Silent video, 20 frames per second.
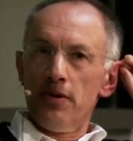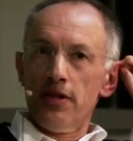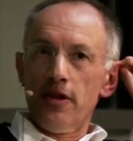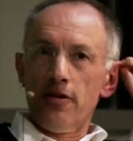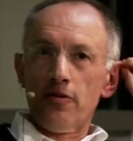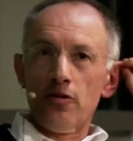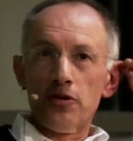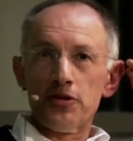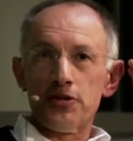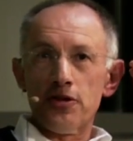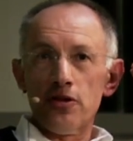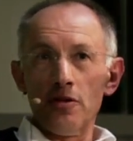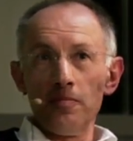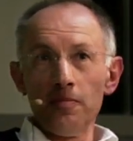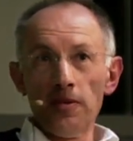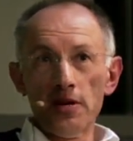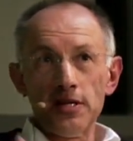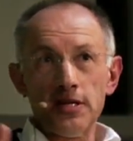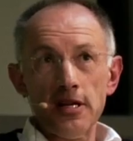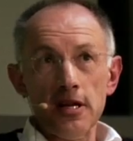But there are also the
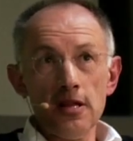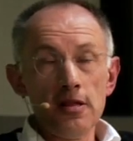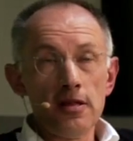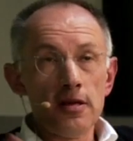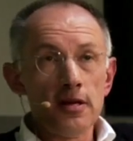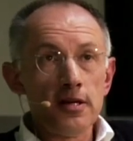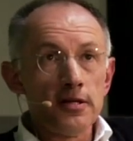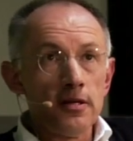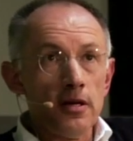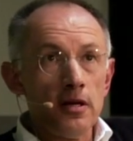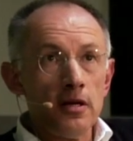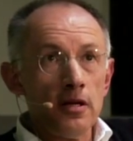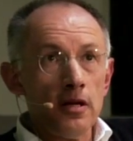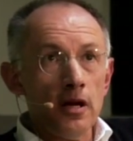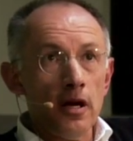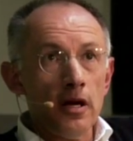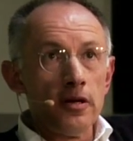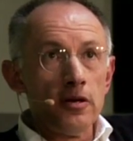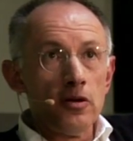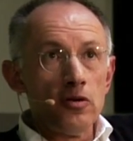mundane things
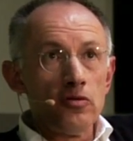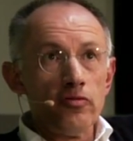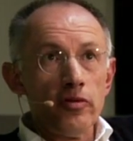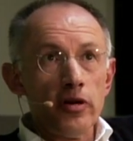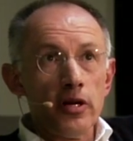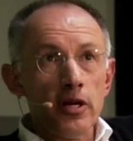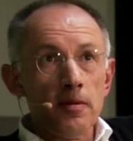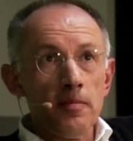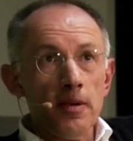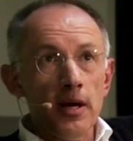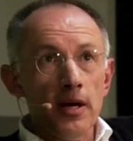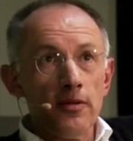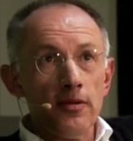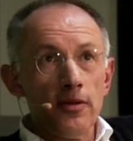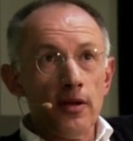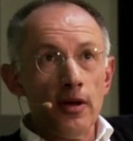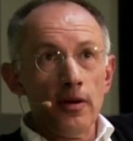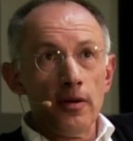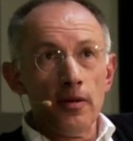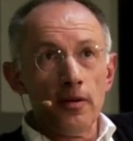I know reading
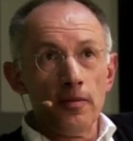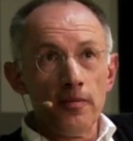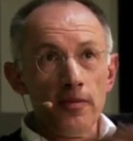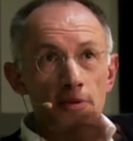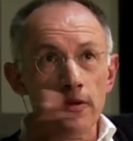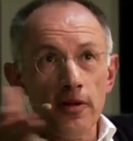about the